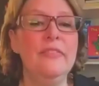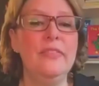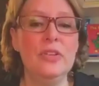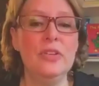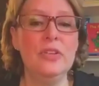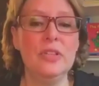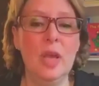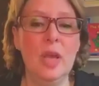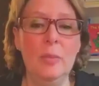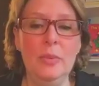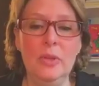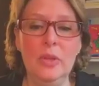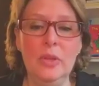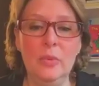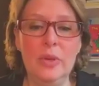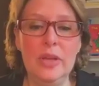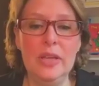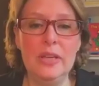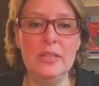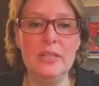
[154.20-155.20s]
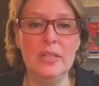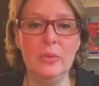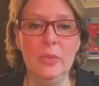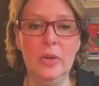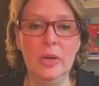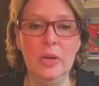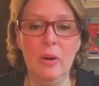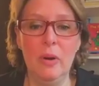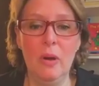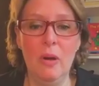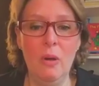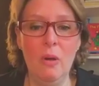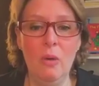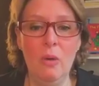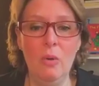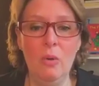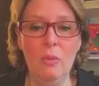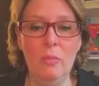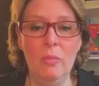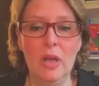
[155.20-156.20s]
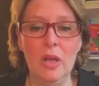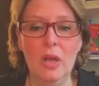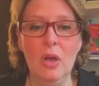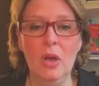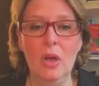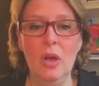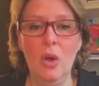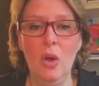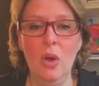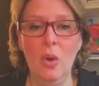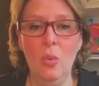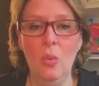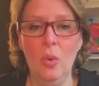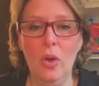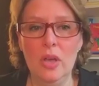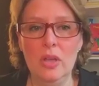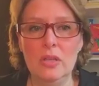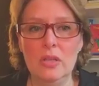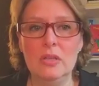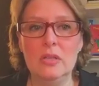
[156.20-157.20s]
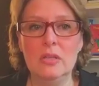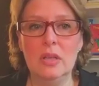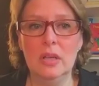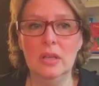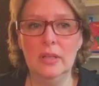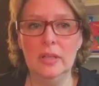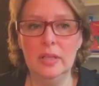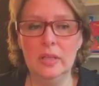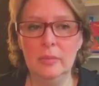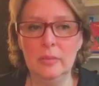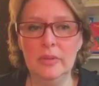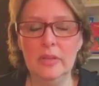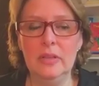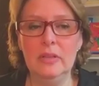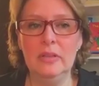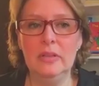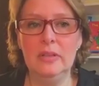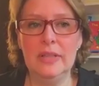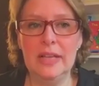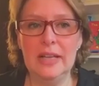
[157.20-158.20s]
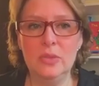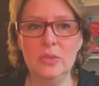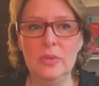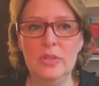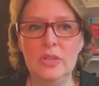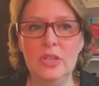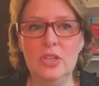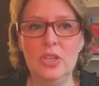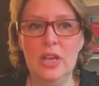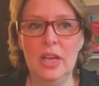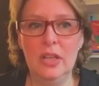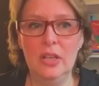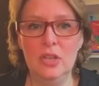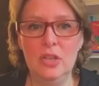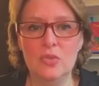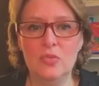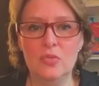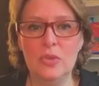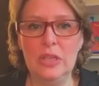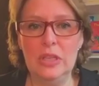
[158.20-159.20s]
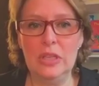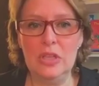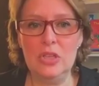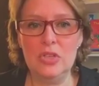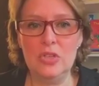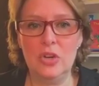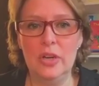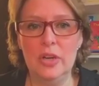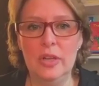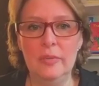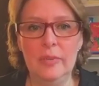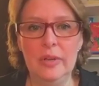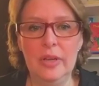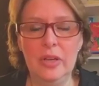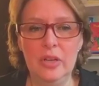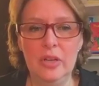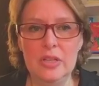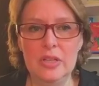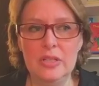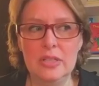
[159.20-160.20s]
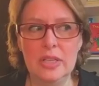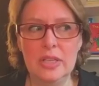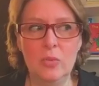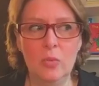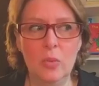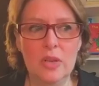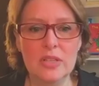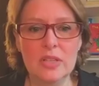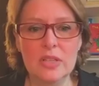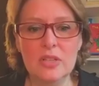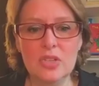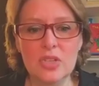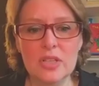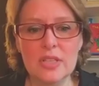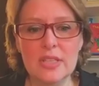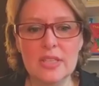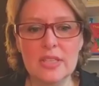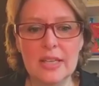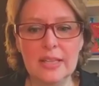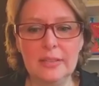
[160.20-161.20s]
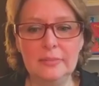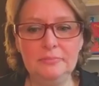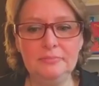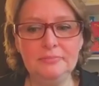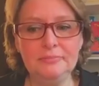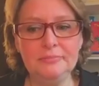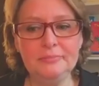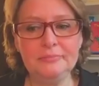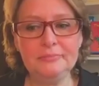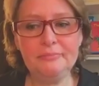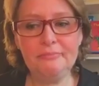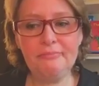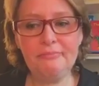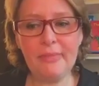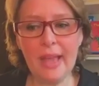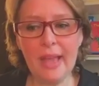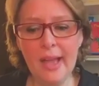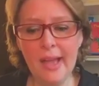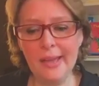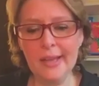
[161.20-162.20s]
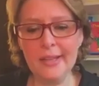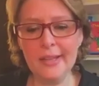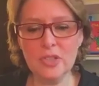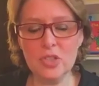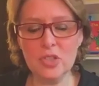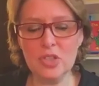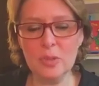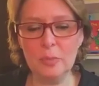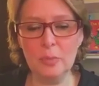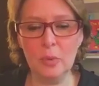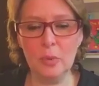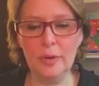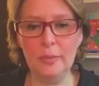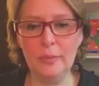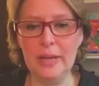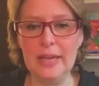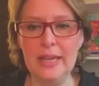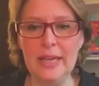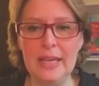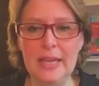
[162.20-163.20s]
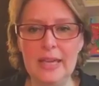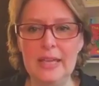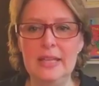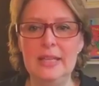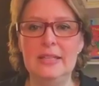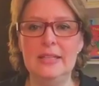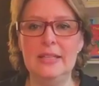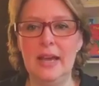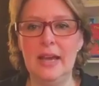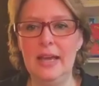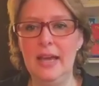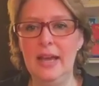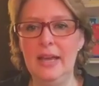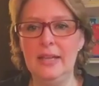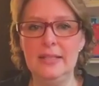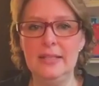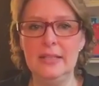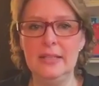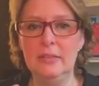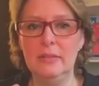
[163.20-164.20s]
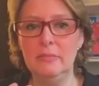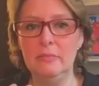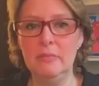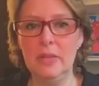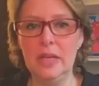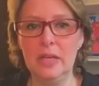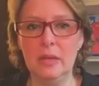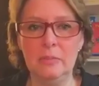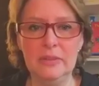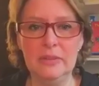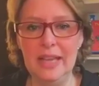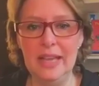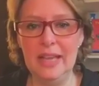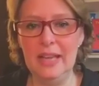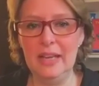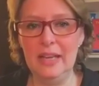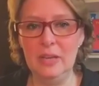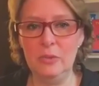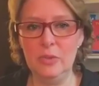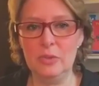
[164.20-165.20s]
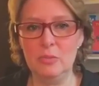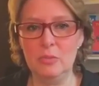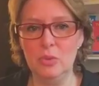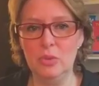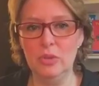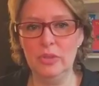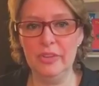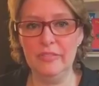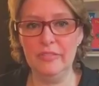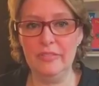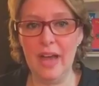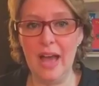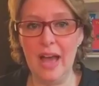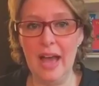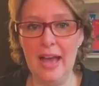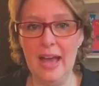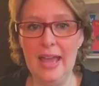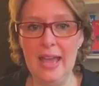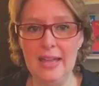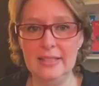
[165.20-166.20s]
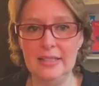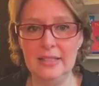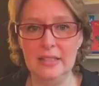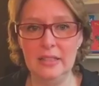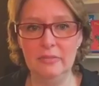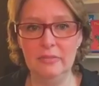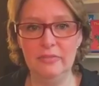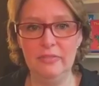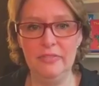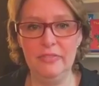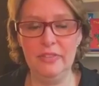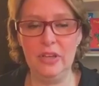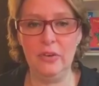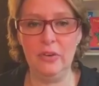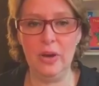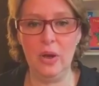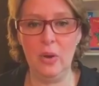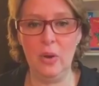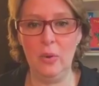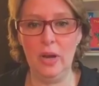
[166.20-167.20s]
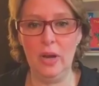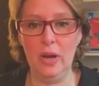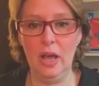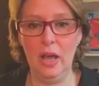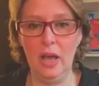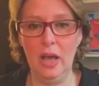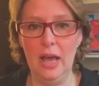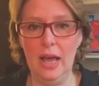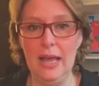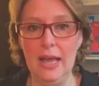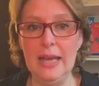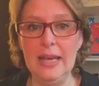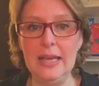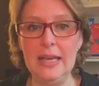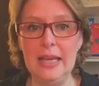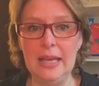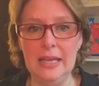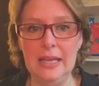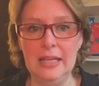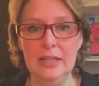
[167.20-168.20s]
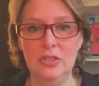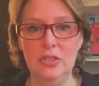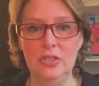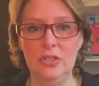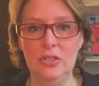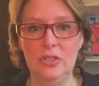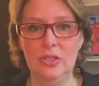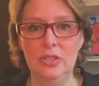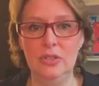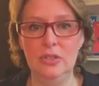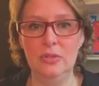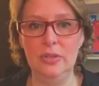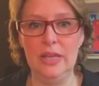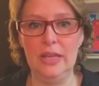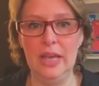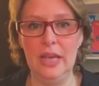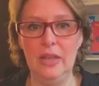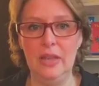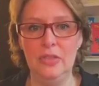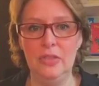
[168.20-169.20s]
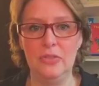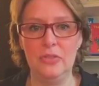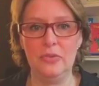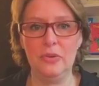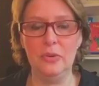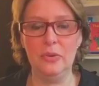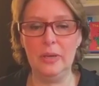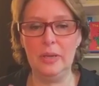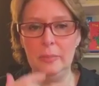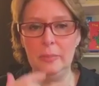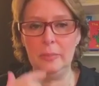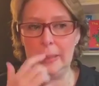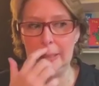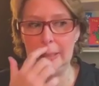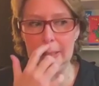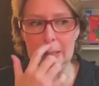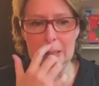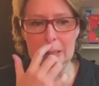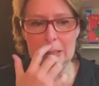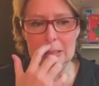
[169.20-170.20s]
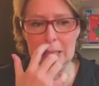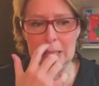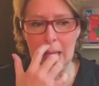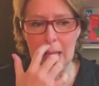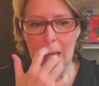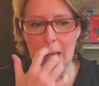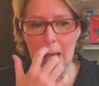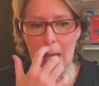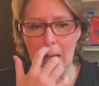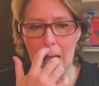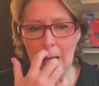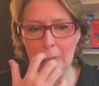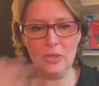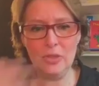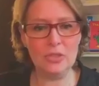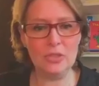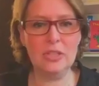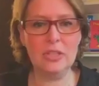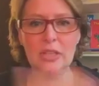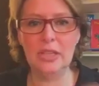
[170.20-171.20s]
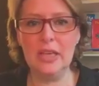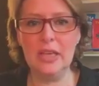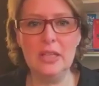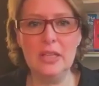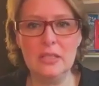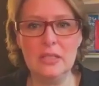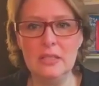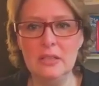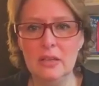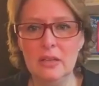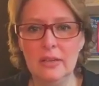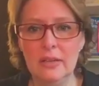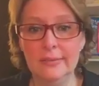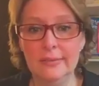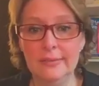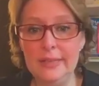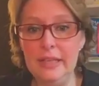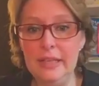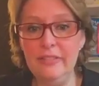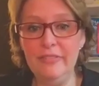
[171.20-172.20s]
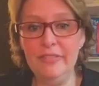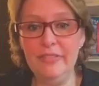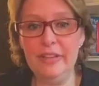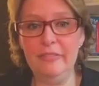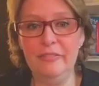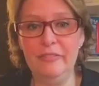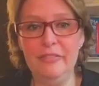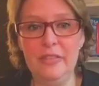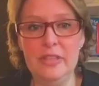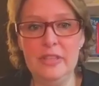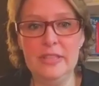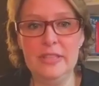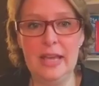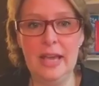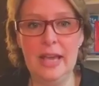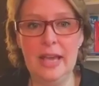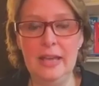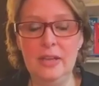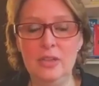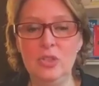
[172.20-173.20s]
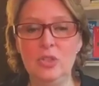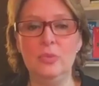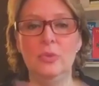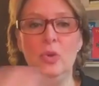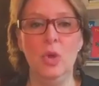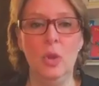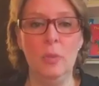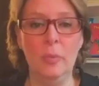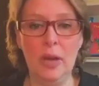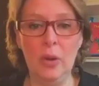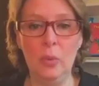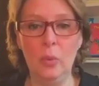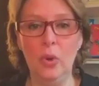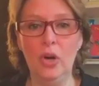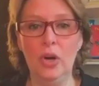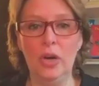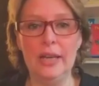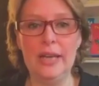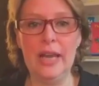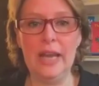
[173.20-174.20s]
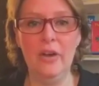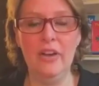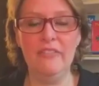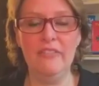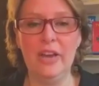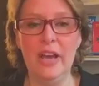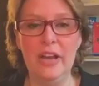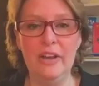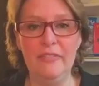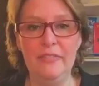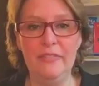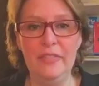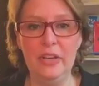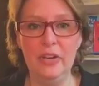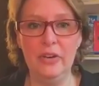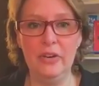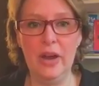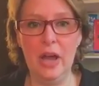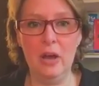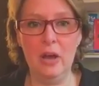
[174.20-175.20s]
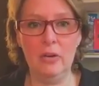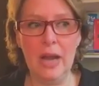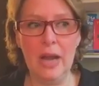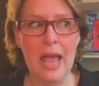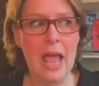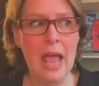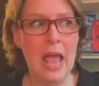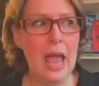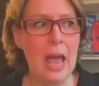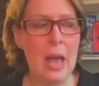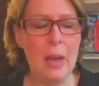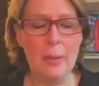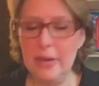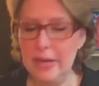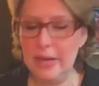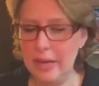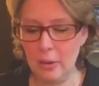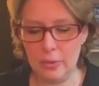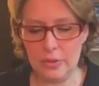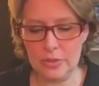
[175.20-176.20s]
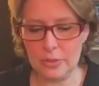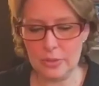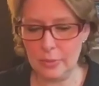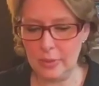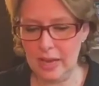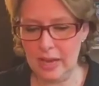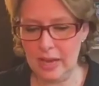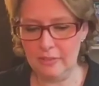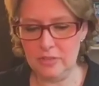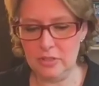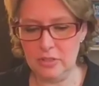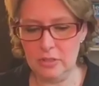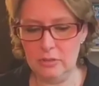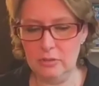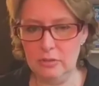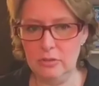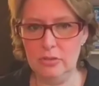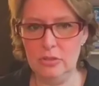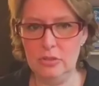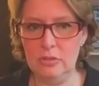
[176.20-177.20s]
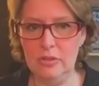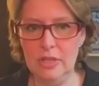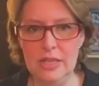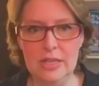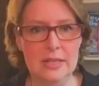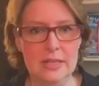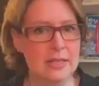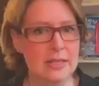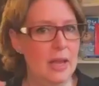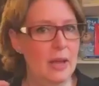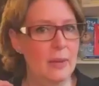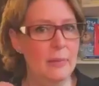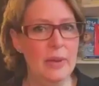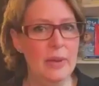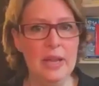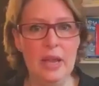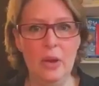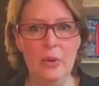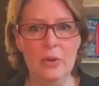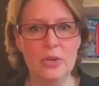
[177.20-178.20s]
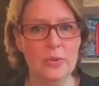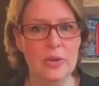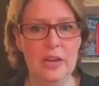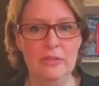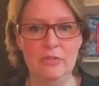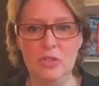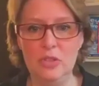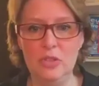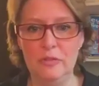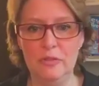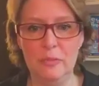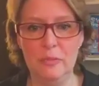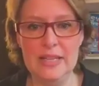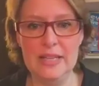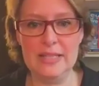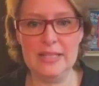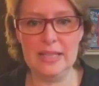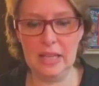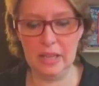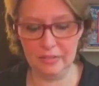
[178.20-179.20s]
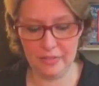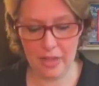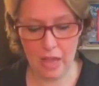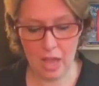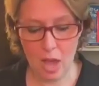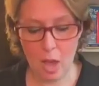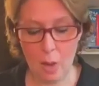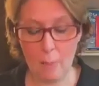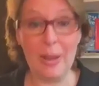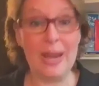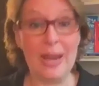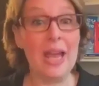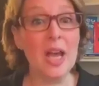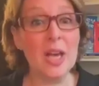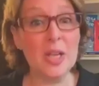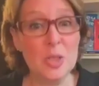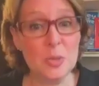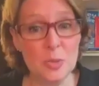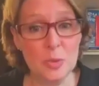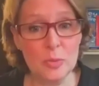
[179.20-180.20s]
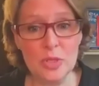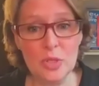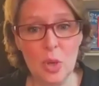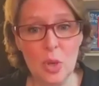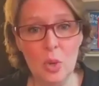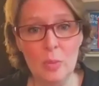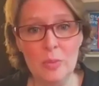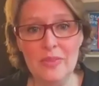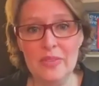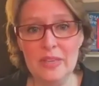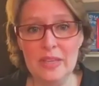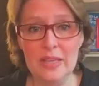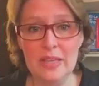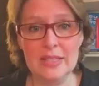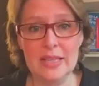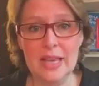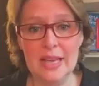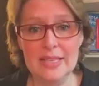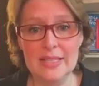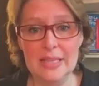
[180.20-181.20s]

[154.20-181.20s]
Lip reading: couple of weeks that we were home was a little bit, that's when the challenge really started, because it wasn't just that I had to support my kids. I had to make a plan. It was more of I had to figure out what I needed to get through it, because I'm used to the kids leaving for the day and doing all my work. Now I've got to figure out how many hours do I have to do this? How many hours do I have to do for myself? My husband was home at the exact same